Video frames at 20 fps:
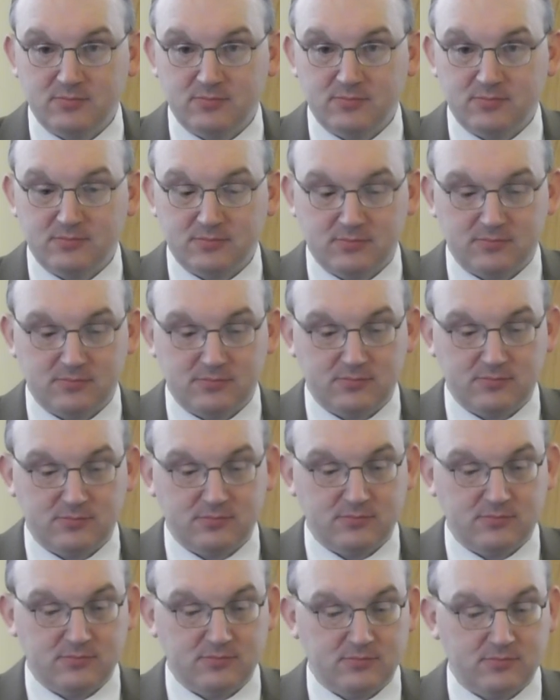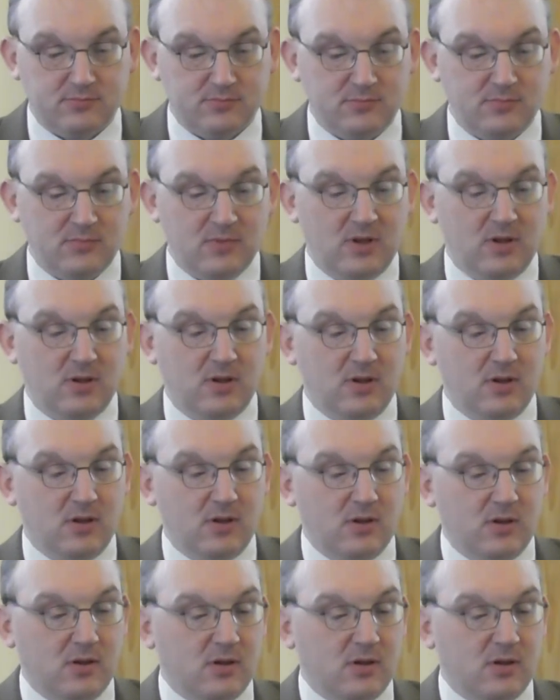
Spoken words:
(silence)